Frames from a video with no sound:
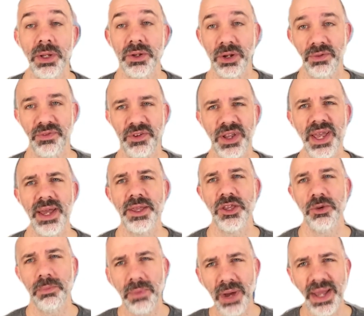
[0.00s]
Don't forget,
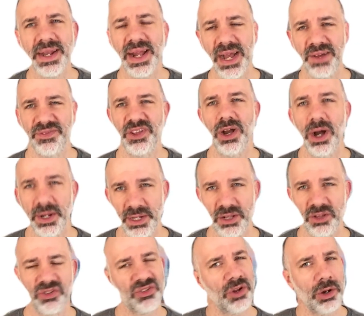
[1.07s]
you might have to
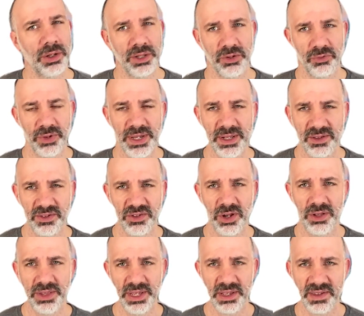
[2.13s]
uninstall and
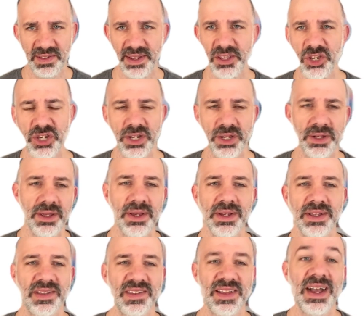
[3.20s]
reinstall the extension,
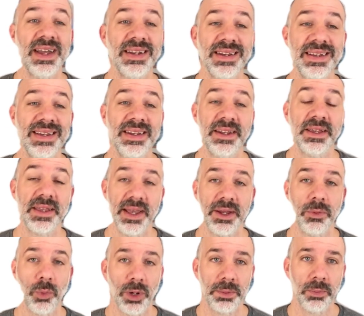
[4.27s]
sign in
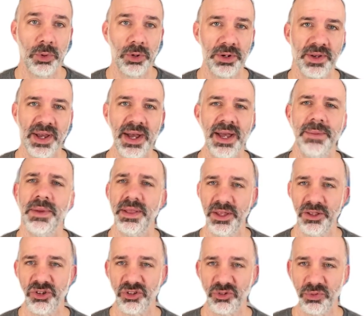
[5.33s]
again one more time, and
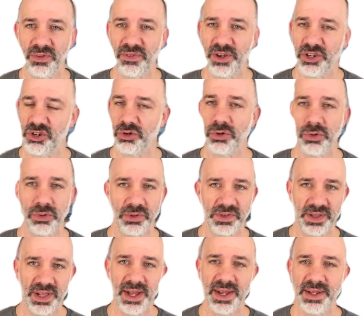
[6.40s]
then just refresh your Google
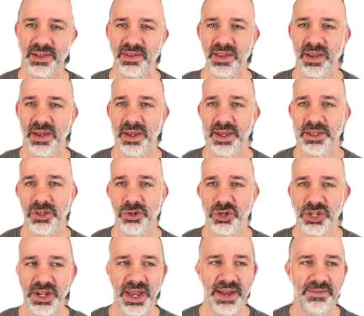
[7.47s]
Slides. And you
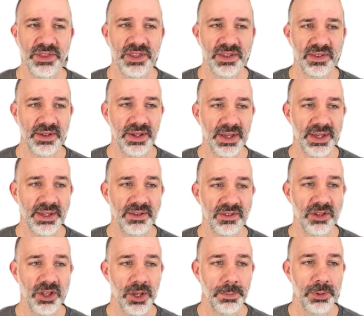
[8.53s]
should have this
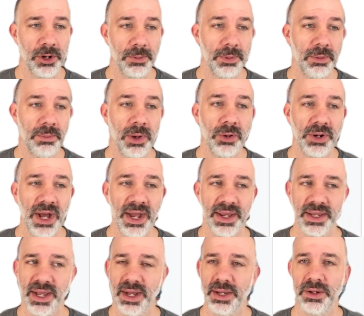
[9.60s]
nice purple Mote
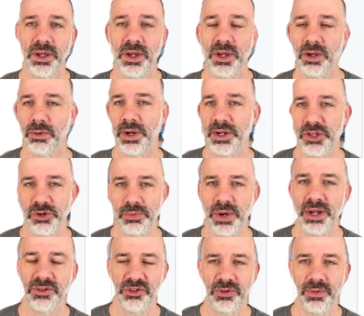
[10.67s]
icon right in your
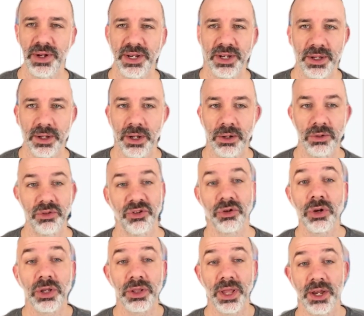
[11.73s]
browser ready to go. So
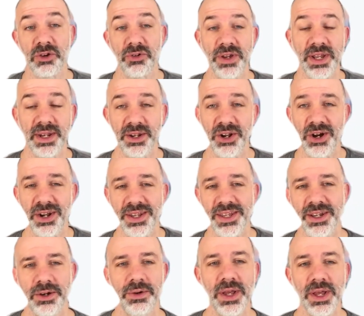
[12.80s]
good luck creating
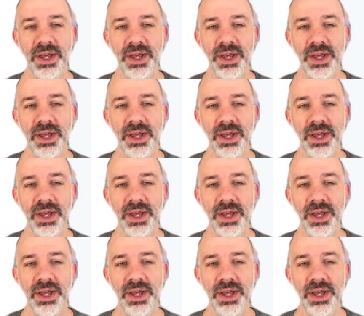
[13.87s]
audio.